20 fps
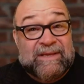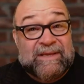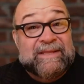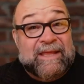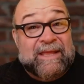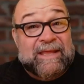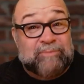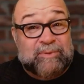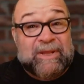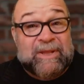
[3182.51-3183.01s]

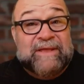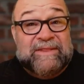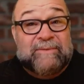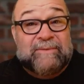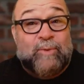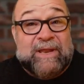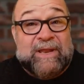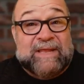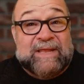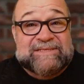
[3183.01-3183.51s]
I'd play them
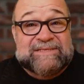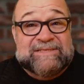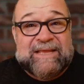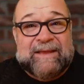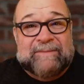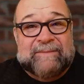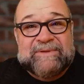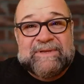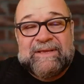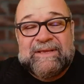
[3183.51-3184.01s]
while I
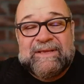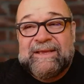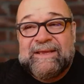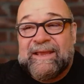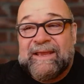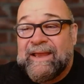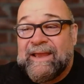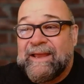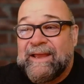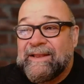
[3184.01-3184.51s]
slept.
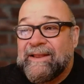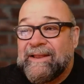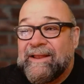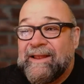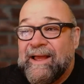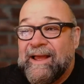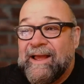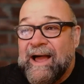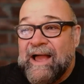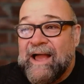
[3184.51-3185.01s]
Correct. And
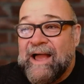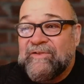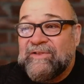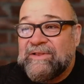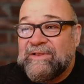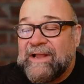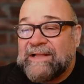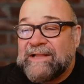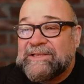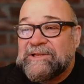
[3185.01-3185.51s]
I
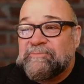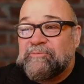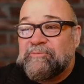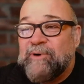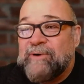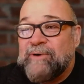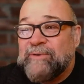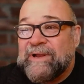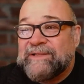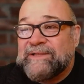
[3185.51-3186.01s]
got to the
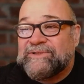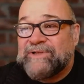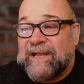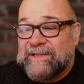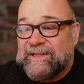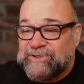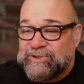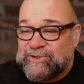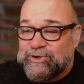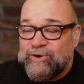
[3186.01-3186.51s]
point where
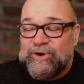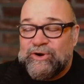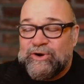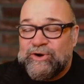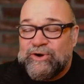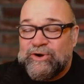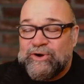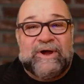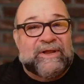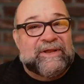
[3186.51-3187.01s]
I'd turn it
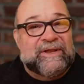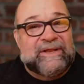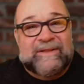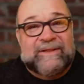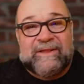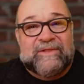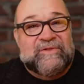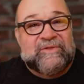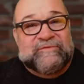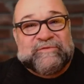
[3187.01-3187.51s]
on
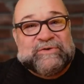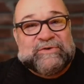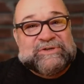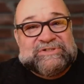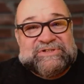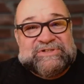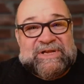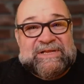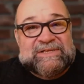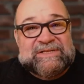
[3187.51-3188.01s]
and the
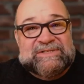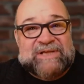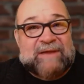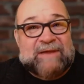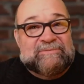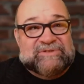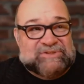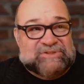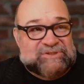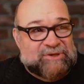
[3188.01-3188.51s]
first sentence I
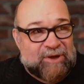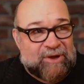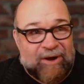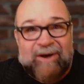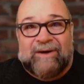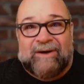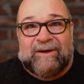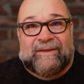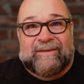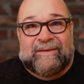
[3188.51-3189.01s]
was
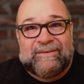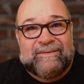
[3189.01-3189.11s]
gone.